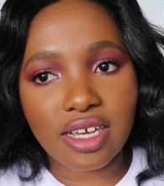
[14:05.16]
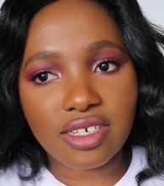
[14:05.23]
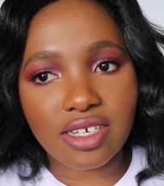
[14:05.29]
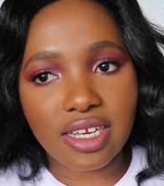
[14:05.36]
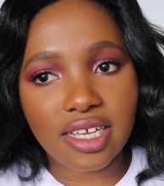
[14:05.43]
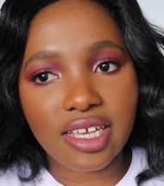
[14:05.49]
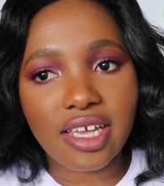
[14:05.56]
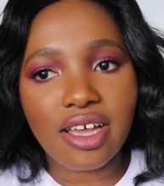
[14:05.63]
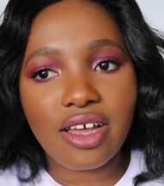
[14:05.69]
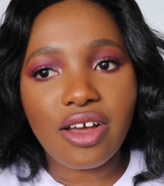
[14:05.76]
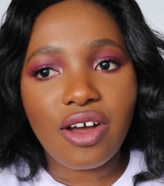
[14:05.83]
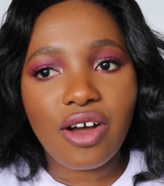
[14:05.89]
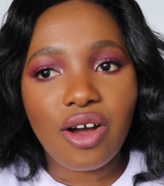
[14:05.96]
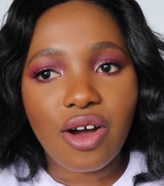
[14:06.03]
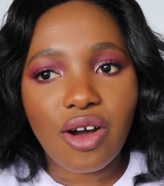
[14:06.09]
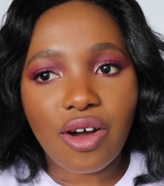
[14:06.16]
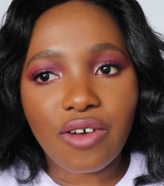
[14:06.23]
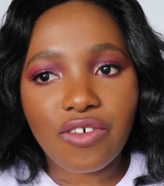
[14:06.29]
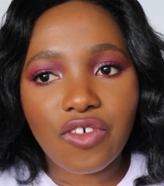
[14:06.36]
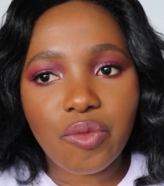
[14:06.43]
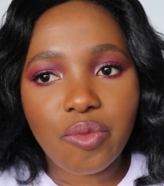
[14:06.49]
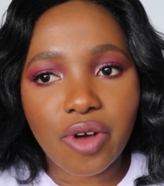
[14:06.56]
actually,
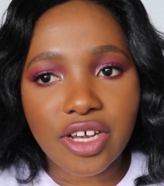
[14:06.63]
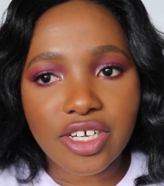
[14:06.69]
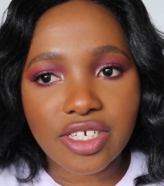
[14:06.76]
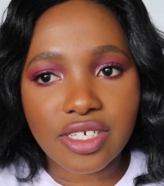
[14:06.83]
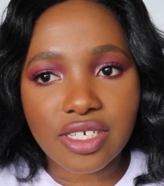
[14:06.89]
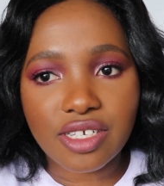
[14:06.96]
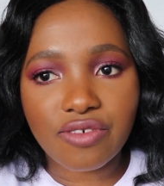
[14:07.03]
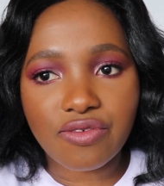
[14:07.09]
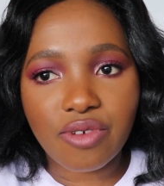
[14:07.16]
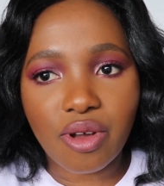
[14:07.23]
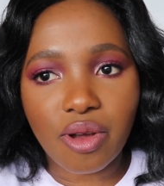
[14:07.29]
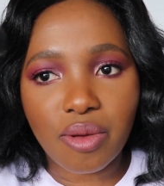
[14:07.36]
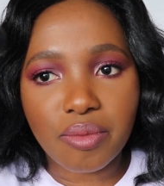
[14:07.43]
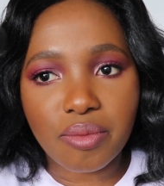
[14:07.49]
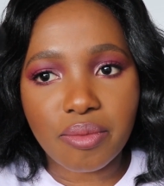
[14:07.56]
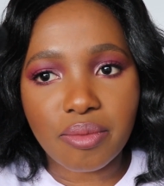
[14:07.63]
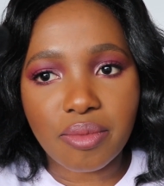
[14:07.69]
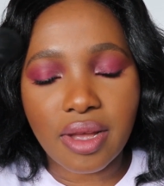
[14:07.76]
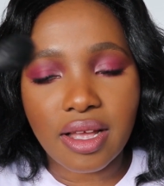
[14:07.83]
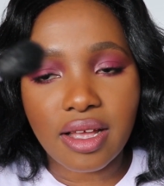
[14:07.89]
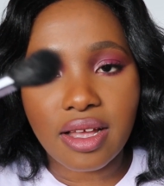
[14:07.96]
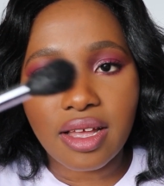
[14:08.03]
of brushes
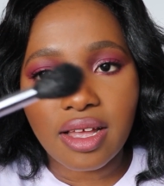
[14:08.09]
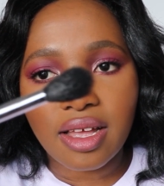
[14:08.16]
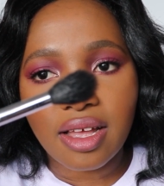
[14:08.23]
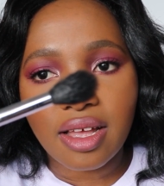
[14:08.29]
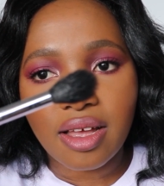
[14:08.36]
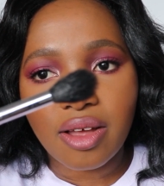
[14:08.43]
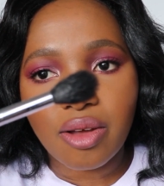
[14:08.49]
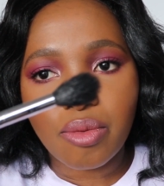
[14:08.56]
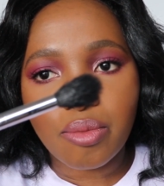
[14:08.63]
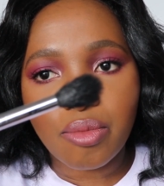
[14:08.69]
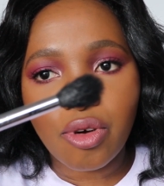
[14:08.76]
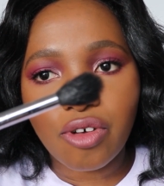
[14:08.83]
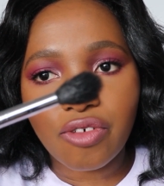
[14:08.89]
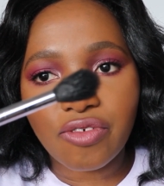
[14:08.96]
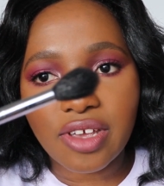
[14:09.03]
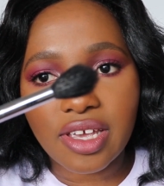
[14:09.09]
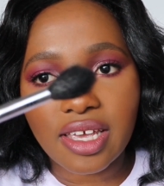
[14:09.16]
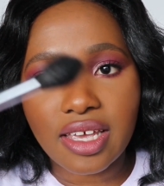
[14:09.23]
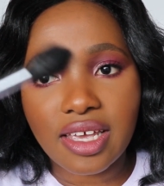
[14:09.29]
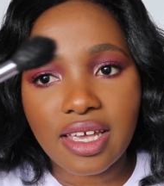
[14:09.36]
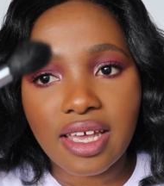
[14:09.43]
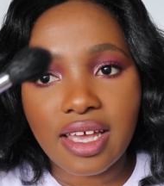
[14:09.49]
from
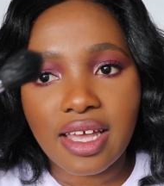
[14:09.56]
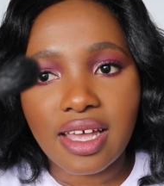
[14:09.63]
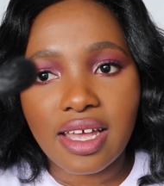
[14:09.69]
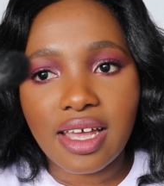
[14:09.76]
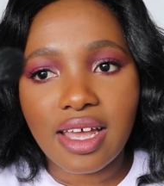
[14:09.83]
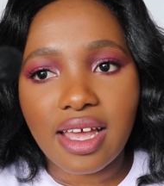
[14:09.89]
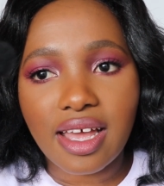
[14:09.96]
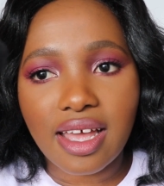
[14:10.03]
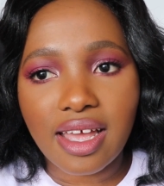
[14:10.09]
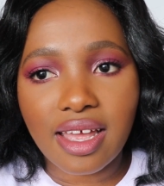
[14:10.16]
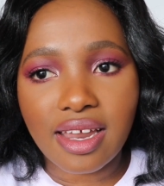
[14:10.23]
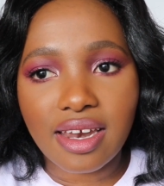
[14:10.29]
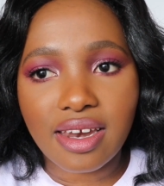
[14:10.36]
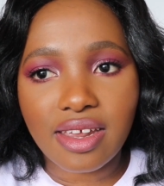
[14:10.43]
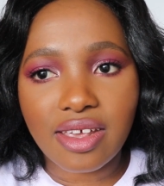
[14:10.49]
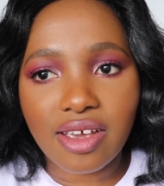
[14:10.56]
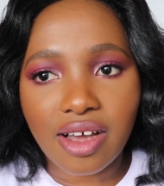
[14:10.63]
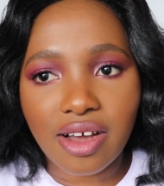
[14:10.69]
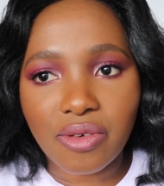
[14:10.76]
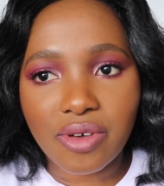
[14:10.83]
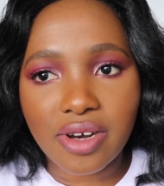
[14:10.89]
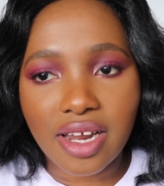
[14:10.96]
Morphe. And
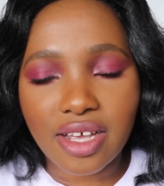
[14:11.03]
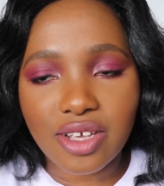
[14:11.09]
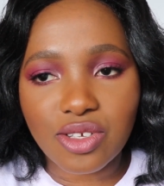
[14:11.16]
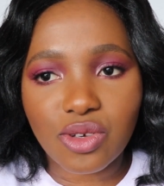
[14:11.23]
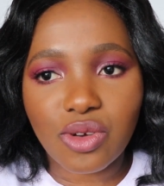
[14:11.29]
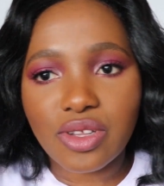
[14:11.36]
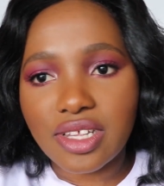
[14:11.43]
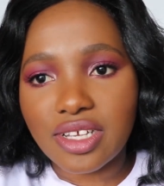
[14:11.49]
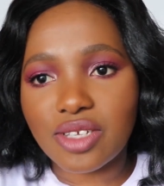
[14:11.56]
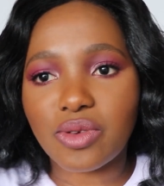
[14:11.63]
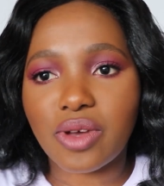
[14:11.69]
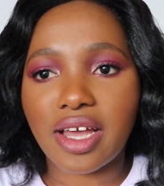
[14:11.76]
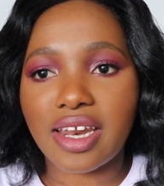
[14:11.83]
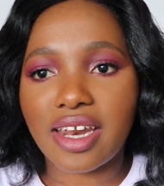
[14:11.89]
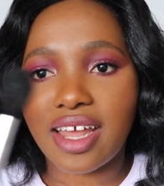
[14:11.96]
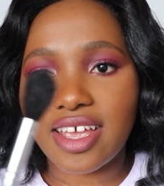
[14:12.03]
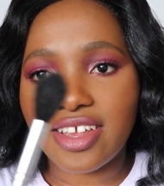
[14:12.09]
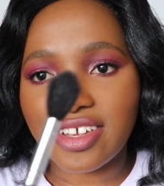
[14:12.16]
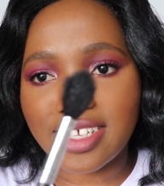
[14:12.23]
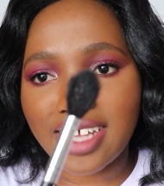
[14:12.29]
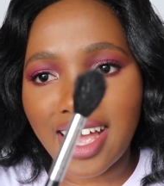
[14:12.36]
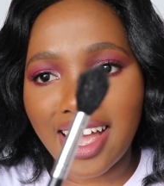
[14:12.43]
yeah, when I saw this one, I
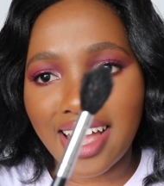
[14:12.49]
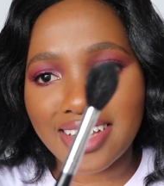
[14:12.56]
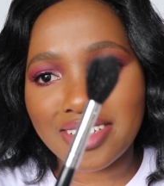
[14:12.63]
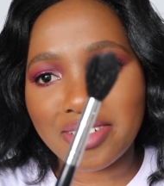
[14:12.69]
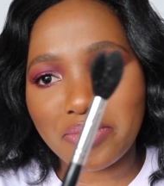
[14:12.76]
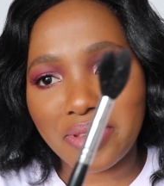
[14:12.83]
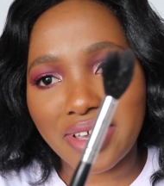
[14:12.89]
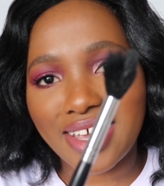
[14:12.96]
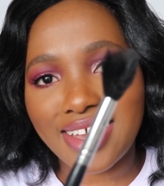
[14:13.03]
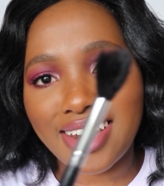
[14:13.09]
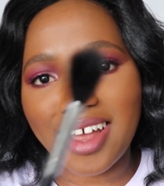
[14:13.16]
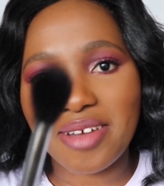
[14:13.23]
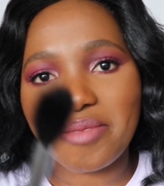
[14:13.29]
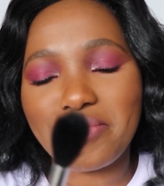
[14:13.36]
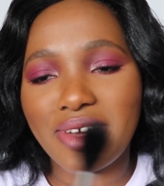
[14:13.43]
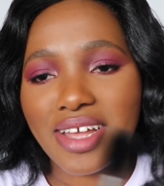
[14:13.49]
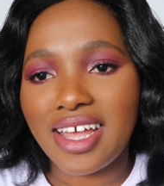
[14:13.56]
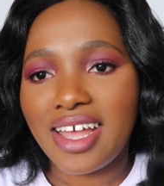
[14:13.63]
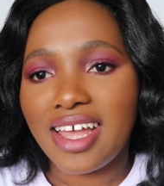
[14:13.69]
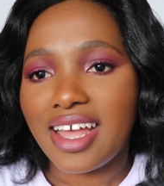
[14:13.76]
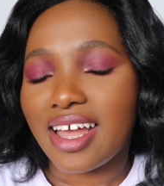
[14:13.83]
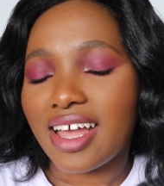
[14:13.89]
just had to pick it up,
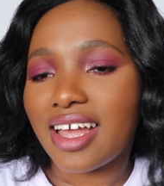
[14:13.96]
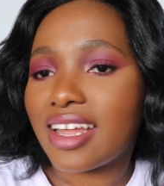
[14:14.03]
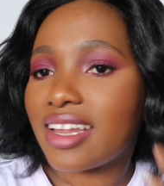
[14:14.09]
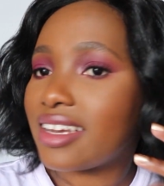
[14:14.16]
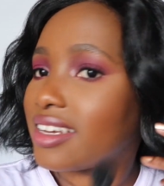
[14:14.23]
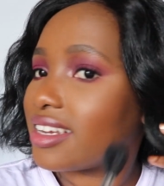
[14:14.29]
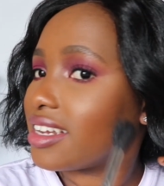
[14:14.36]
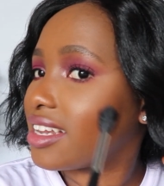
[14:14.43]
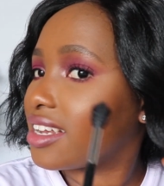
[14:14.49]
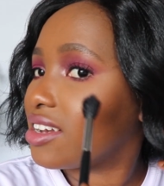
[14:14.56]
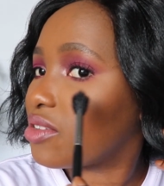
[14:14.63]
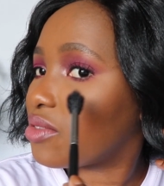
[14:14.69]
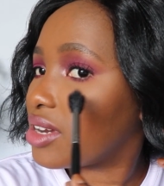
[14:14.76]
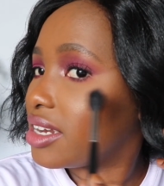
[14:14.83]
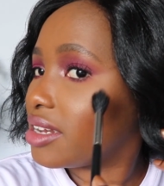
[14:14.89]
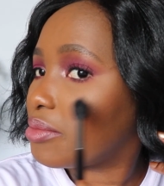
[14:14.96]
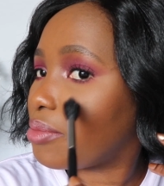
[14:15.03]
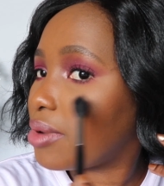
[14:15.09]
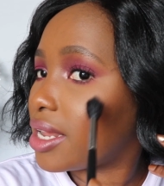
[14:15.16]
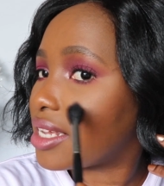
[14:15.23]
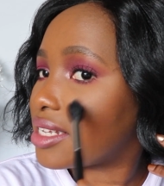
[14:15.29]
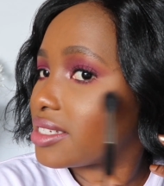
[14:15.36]
and it really
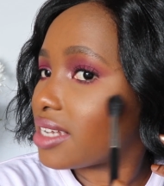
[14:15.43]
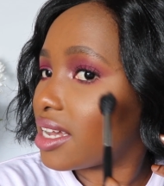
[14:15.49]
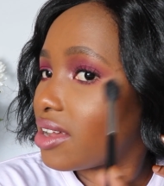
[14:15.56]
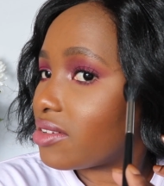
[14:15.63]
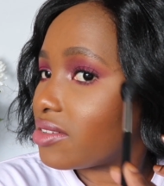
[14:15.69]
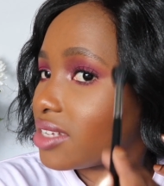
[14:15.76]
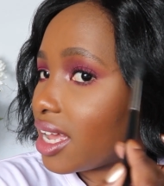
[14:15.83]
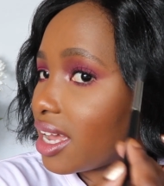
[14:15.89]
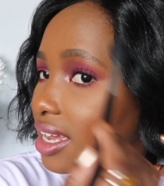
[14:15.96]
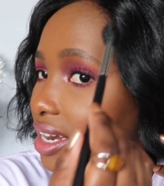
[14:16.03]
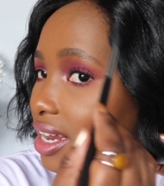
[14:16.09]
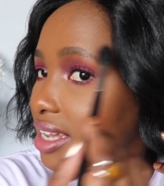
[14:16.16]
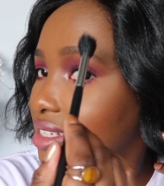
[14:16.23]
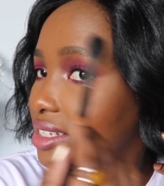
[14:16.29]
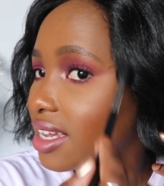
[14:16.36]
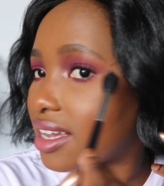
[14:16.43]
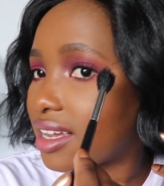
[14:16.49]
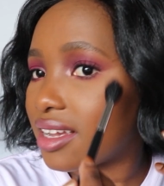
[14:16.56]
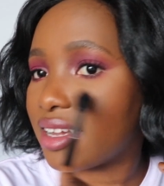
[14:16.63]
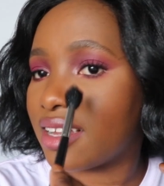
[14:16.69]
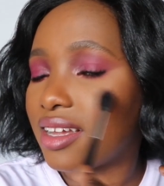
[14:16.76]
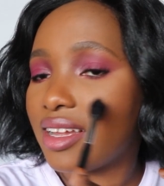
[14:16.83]
blends out
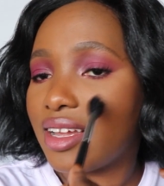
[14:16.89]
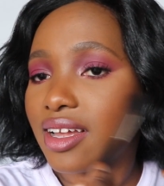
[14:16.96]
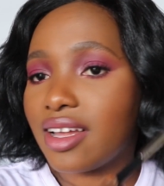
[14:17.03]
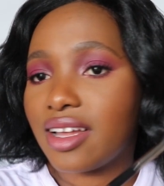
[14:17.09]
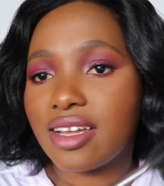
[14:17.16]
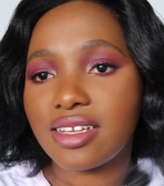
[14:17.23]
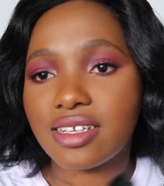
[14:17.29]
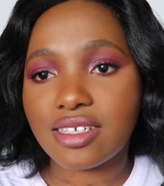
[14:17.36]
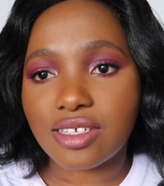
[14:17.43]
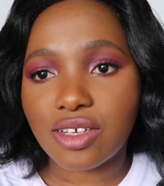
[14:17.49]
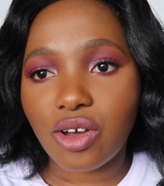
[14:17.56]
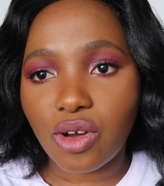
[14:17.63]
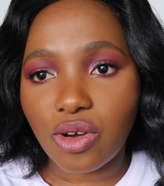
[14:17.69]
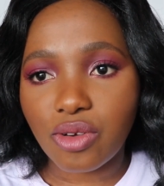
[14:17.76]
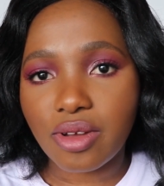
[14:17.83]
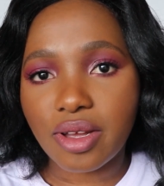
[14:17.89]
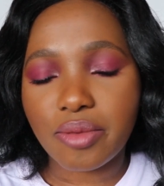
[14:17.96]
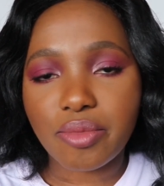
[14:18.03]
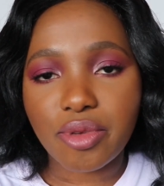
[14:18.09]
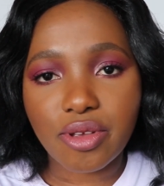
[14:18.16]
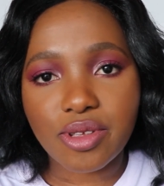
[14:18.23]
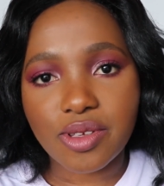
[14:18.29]
highlighter so
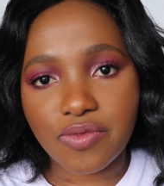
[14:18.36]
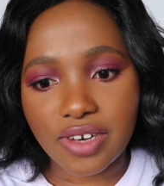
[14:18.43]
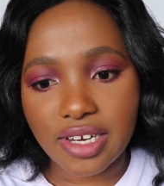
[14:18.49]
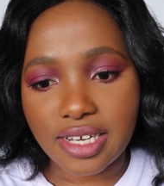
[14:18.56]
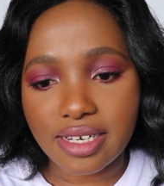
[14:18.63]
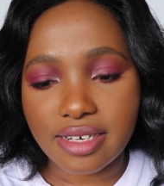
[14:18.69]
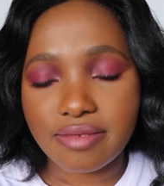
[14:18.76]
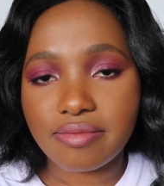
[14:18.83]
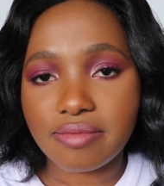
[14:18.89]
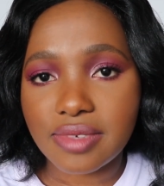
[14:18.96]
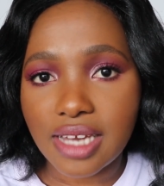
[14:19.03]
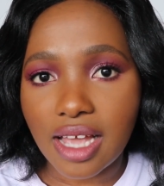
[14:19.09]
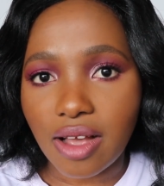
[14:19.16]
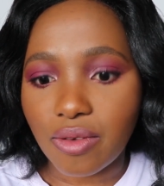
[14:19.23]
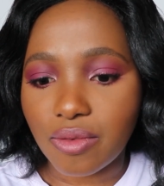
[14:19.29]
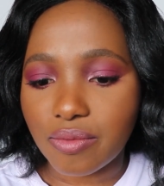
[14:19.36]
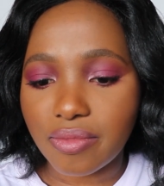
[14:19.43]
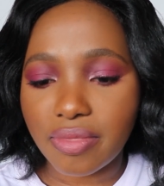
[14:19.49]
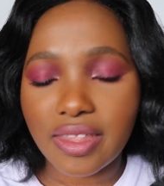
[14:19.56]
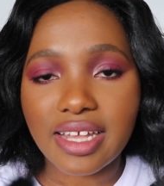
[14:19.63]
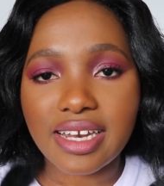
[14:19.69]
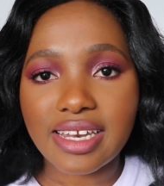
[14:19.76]
beautifully. Now,
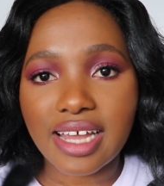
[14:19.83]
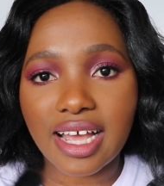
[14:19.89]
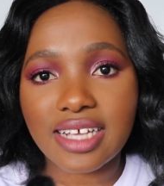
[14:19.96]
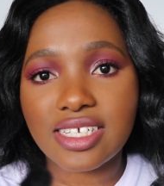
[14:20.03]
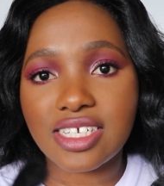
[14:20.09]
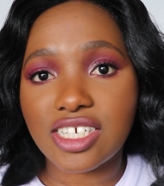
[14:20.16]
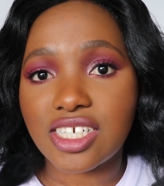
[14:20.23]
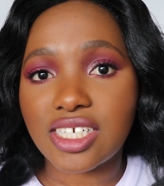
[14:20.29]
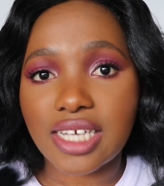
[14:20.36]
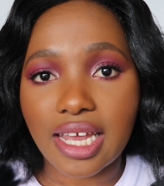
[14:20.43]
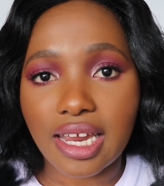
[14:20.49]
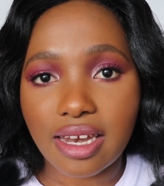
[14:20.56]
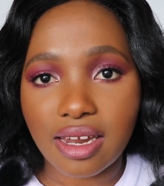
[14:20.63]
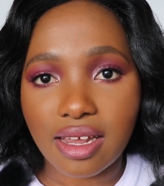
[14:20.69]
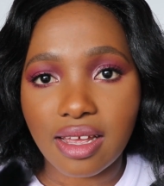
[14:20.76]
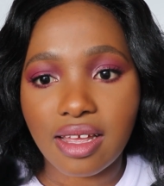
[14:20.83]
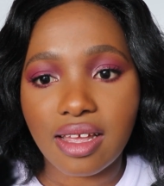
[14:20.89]
it does shed